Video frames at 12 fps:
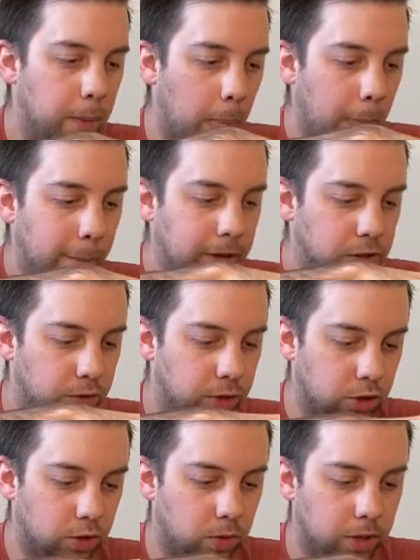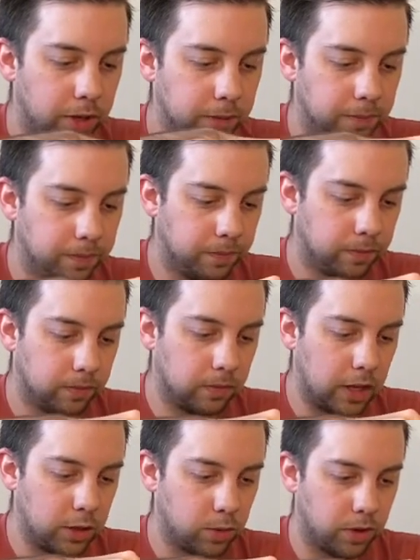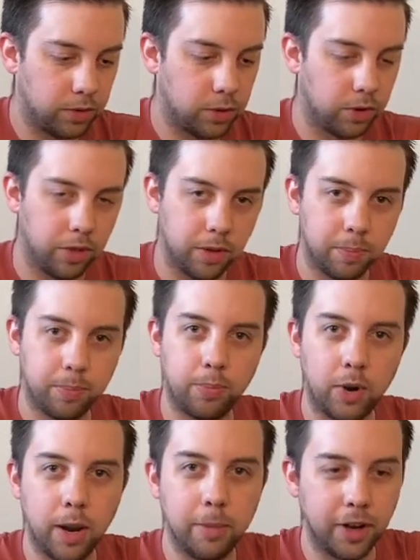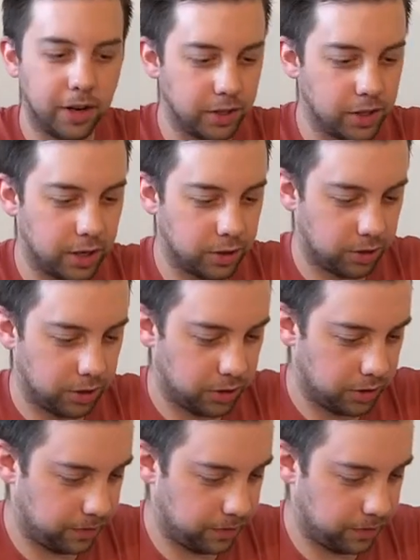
this official one as one of sort of the primary accessories